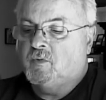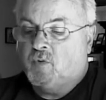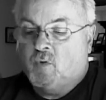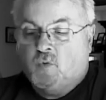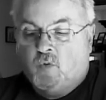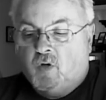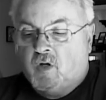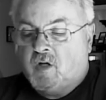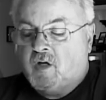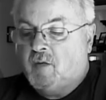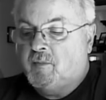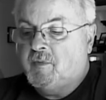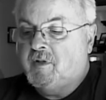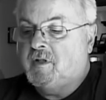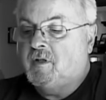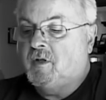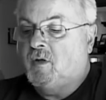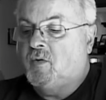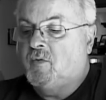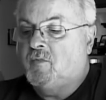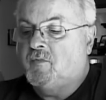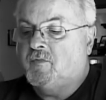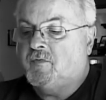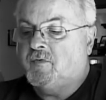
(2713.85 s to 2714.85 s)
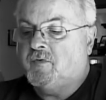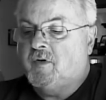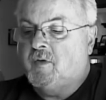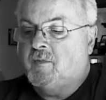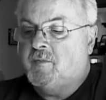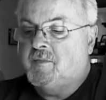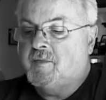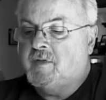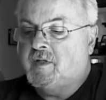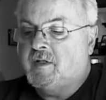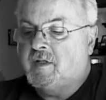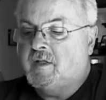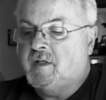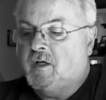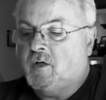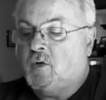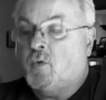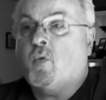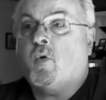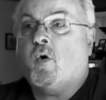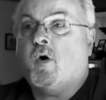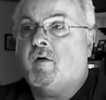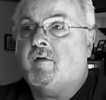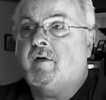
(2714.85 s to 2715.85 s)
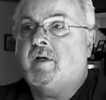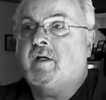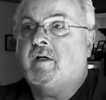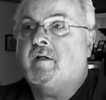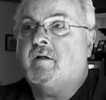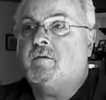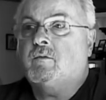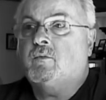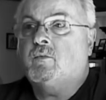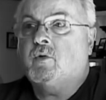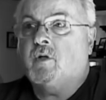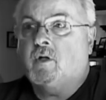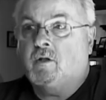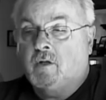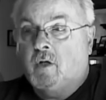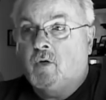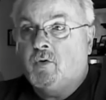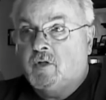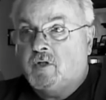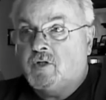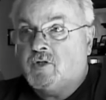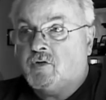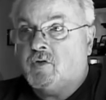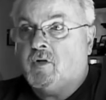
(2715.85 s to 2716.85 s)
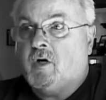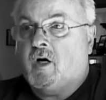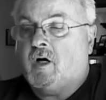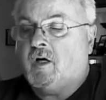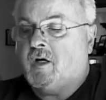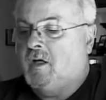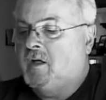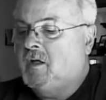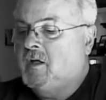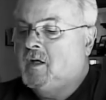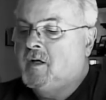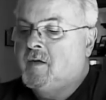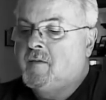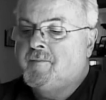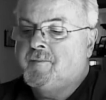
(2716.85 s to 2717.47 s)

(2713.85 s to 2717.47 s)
we were all coming home from the quarry with a loaded truck.